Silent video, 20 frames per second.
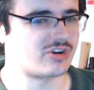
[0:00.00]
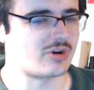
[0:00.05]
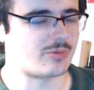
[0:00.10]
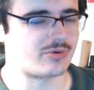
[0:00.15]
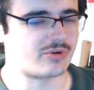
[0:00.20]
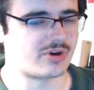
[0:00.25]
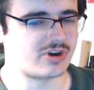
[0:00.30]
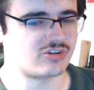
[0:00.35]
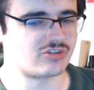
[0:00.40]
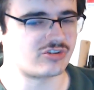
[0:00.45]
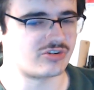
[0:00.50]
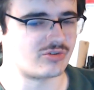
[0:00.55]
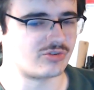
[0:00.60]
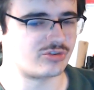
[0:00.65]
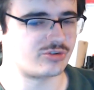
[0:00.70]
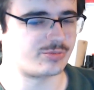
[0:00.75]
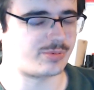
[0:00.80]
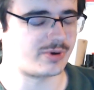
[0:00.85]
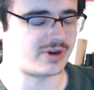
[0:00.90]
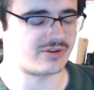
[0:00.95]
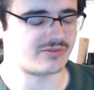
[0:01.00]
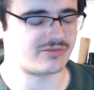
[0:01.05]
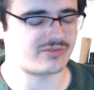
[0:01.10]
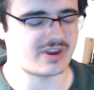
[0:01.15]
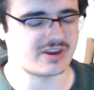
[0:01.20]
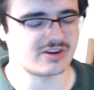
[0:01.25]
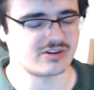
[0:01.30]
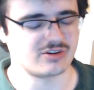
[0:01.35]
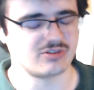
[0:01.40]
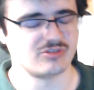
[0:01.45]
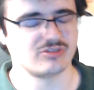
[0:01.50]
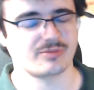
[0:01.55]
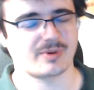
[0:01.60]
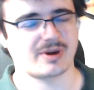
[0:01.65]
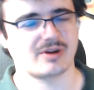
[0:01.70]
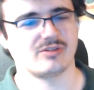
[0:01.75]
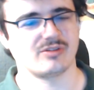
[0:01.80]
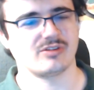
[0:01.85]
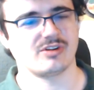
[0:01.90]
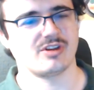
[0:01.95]
operation or spreading fake news
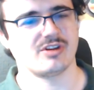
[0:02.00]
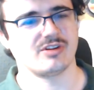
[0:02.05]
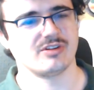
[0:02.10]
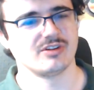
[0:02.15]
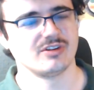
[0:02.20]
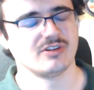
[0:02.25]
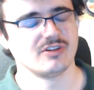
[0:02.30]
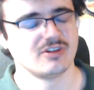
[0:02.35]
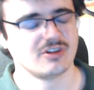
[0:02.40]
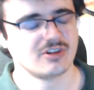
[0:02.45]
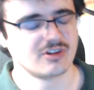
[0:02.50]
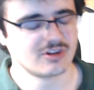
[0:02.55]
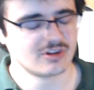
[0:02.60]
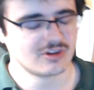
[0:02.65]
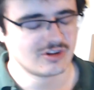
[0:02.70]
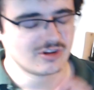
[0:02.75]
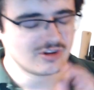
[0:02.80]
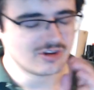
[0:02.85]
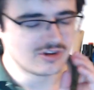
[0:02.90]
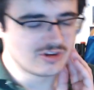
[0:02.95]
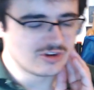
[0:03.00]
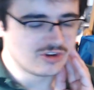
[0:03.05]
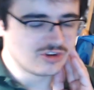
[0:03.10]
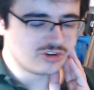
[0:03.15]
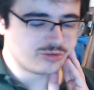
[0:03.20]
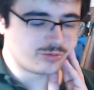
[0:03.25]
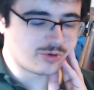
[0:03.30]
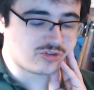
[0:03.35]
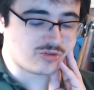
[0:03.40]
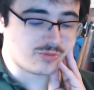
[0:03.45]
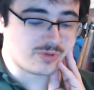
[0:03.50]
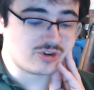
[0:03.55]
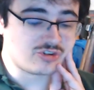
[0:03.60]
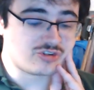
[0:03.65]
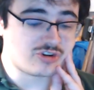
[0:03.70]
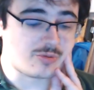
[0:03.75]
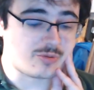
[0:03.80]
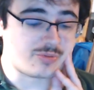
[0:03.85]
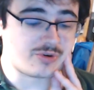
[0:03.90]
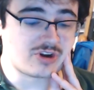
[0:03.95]
about the special
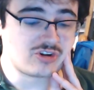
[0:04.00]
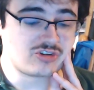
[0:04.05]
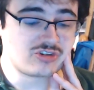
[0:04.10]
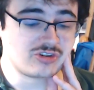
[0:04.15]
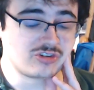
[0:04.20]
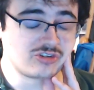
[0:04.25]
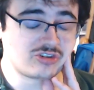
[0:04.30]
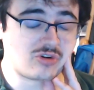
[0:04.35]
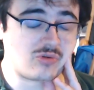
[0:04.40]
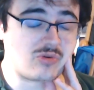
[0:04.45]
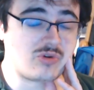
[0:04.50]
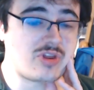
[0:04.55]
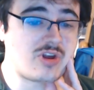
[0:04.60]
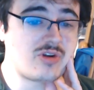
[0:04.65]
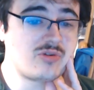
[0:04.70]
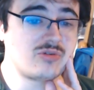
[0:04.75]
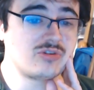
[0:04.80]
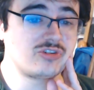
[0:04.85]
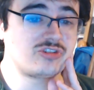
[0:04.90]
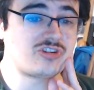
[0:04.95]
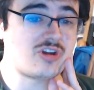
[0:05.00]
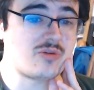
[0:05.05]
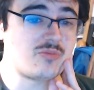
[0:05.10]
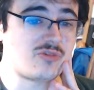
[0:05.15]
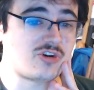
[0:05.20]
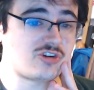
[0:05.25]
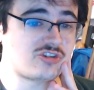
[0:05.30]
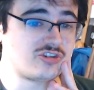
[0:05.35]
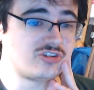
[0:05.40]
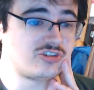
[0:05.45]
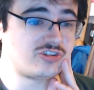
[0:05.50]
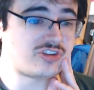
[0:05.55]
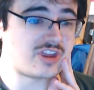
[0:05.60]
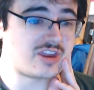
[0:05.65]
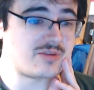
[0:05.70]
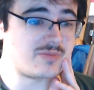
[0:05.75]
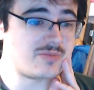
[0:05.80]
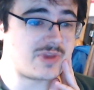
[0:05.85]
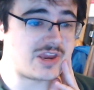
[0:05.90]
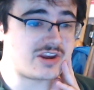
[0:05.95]
military operation. So although some Russian
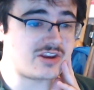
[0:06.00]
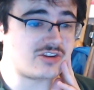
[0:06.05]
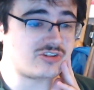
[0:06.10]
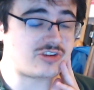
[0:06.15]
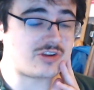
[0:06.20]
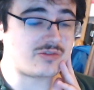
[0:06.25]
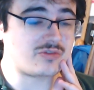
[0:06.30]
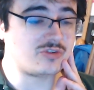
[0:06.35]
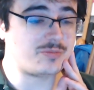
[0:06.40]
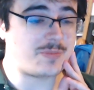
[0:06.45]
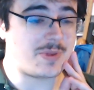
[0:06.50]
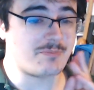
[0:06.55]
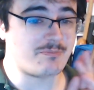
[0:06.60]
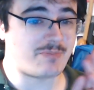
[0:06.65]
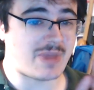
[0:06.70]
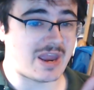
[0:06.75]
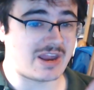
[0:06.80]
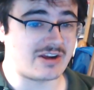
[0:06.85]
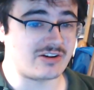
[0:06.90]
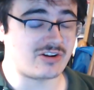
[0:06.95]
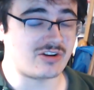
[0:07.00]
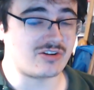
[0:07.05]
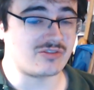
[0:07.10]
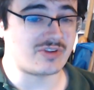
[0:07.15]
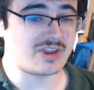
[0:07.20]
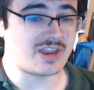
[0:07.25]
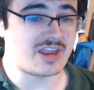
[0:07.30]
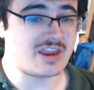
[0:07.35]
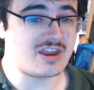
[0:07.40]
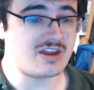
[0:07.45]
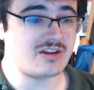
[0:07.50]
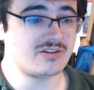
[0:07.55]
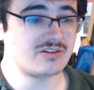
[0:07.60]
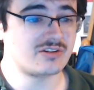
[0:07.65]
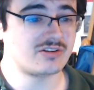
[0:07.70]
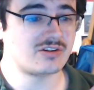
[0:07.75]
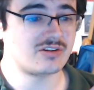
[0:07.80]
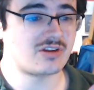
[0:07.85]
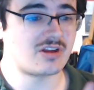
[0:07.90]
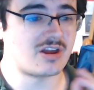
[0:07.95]
state media stuff has been banned over here,
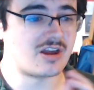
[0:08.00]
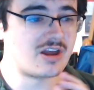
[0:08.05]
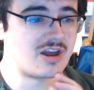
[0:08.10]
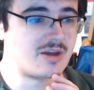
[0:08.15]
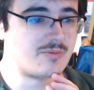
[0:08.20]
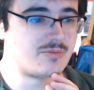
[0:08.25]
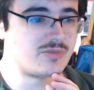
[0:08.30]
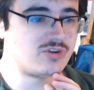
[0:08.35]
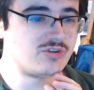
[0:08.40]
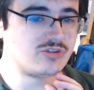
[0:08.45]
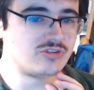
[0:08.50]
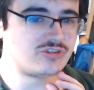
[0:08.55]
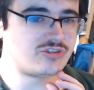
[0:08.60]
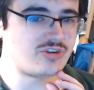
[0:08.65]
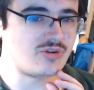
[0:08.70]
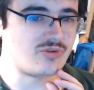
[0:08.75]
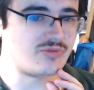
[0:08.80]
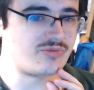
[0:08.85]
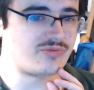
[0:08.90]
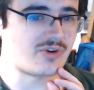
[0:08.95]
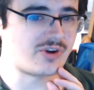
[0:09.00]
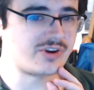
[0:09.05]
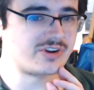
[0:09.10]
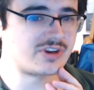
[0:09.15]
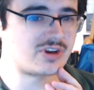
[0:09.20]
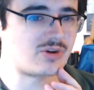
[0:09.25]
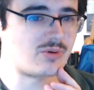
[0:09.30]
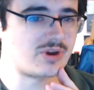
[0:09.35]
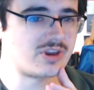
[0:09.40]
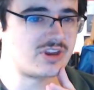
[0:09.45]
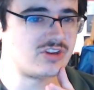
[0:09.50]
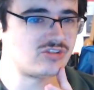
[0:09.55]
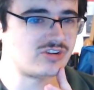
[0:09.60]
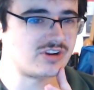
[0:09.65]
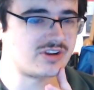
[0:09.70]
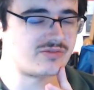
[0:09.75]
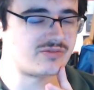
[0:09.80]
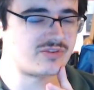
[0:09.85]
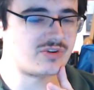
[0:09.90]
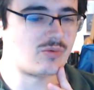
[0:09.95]
you can still find it quite
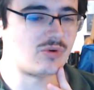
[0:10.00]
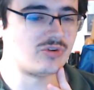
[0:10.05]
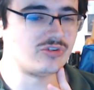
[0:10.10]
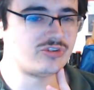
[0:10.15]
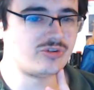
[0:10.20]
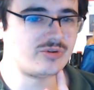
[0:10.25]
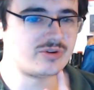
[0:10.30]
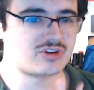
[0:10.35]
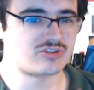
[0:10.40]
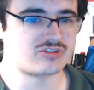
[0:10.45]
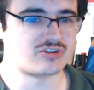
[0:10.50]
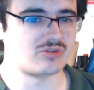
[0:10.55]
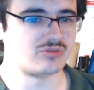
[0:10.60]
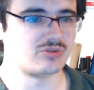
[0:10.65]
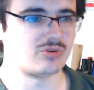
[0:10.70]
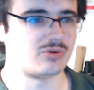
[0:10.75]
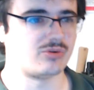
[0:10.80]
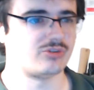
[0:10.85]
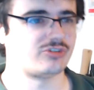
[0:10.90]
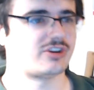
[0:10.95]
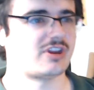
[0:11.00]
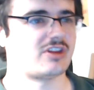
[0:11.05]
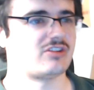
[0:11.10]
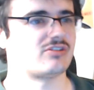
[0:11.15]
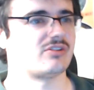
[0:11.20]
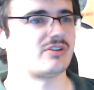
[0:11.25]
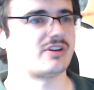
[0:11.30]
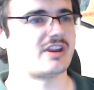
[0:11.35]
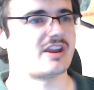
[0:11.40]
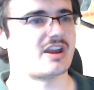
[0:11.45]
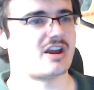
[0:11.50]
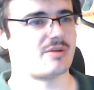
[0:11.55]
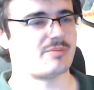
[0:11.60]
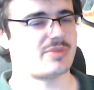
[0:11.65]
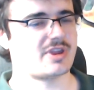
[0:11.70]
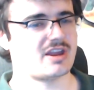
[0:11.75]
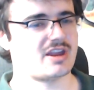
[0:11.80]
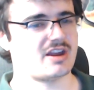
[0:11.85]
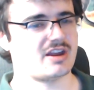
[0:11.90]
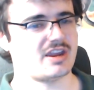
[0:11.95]
easily if you want to, and there's no laws against looking it up
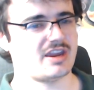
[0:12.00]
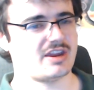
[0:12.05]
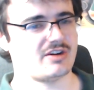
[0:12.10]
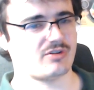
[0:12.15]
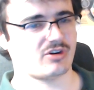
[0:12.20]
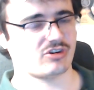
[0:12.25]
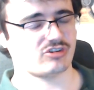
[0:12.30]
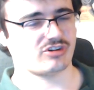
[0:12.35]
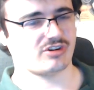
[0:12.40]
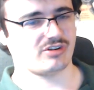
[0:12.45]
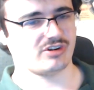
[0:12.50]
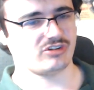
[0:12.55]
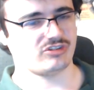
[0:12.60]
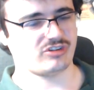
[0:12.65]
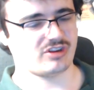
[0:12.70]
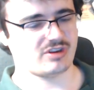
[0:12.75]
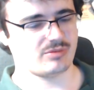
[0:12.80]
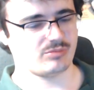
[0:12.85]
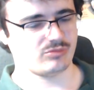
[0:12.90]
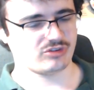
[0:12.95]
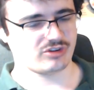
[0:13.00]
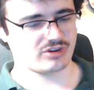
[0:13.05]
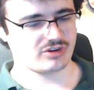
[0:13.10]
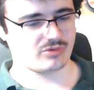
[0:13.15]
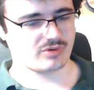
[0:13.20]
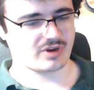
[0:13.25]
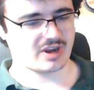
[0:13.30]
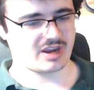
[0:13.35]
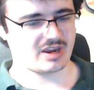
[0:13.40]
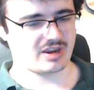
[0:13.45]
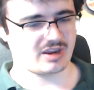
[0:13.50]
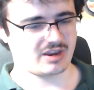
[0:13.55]
here. In Russia, it seems that you'll get